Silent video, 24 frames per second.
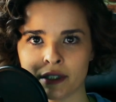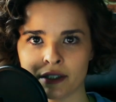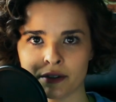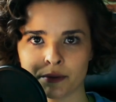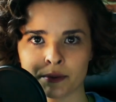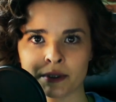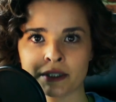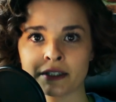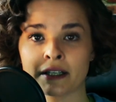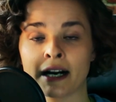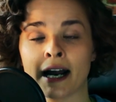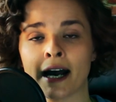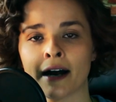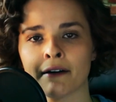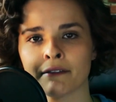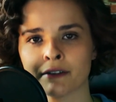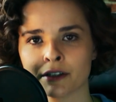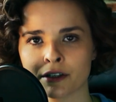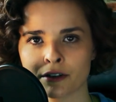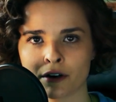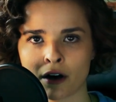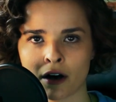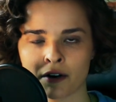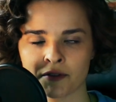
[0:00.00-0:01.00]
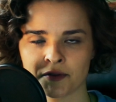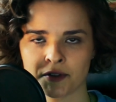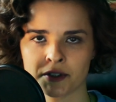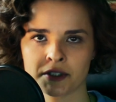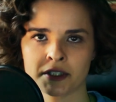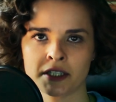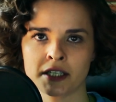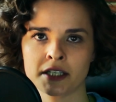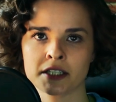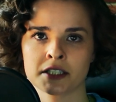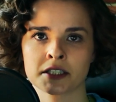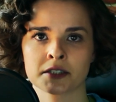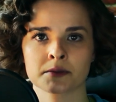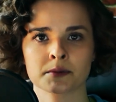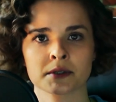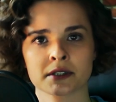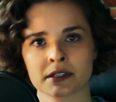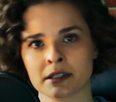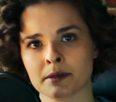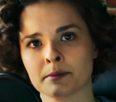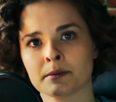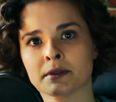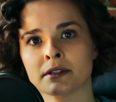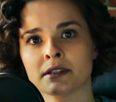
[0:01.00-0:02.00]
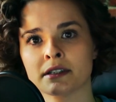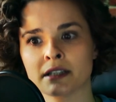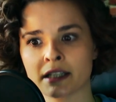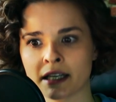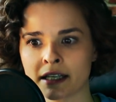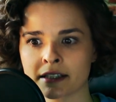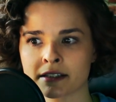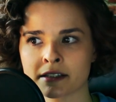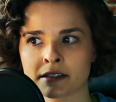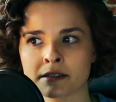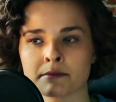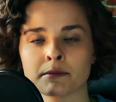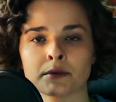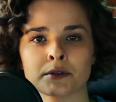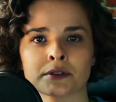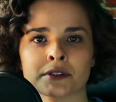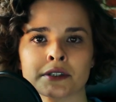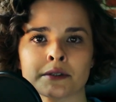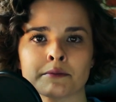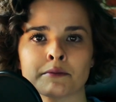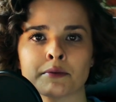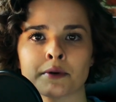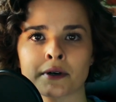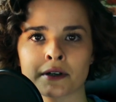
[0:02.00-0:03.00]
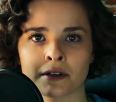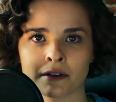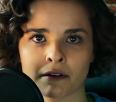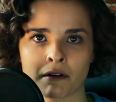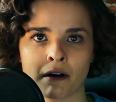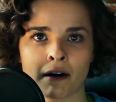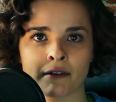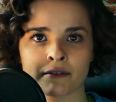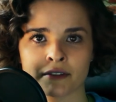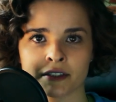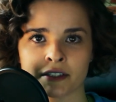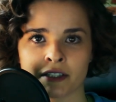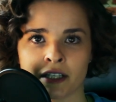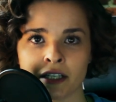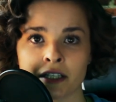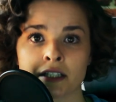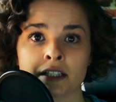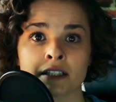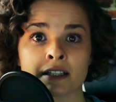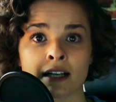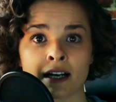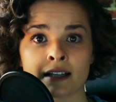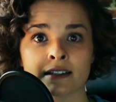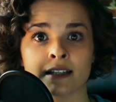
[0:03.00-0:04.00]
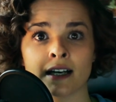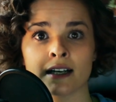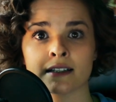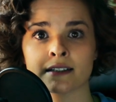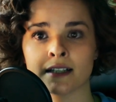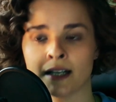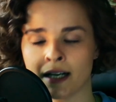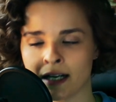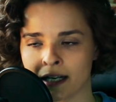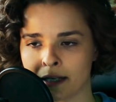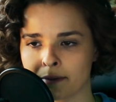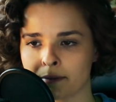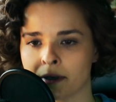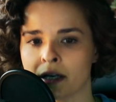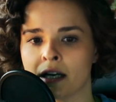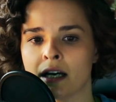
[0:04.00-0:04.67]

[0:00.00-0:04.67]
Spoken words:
When they're having a conversation with someone, that's the most important conversation at that time.